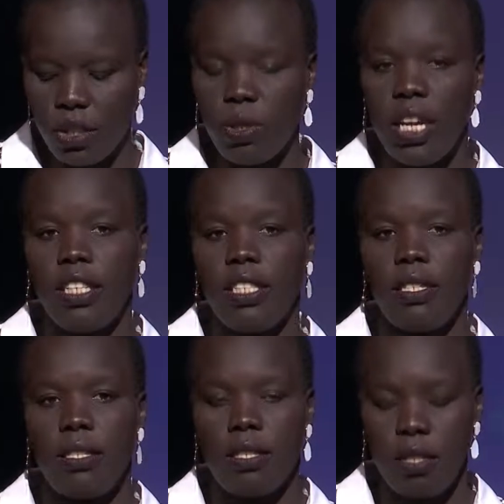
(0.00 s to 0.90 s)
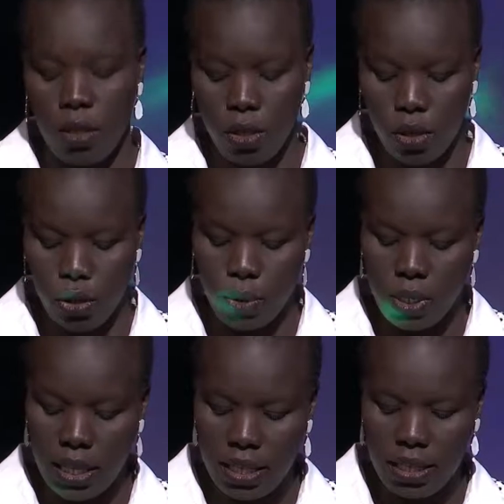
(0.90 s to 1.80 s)
to nations, to
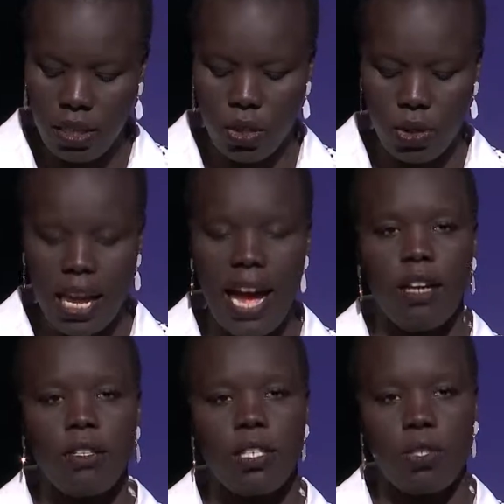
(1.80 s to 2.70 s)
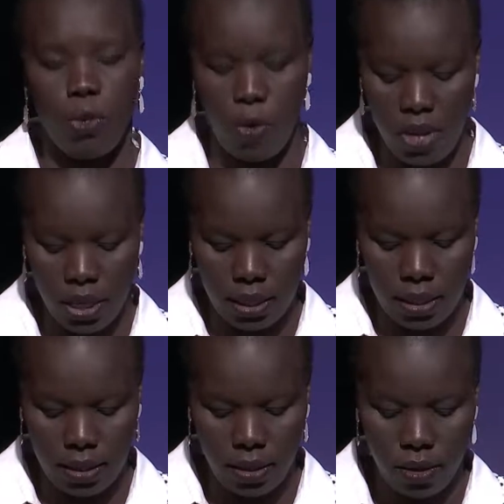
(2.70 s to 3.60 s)
cities, to towns, and to
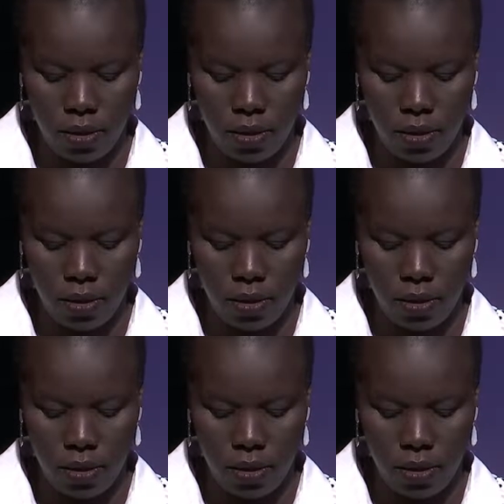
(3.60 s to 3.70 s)
communities.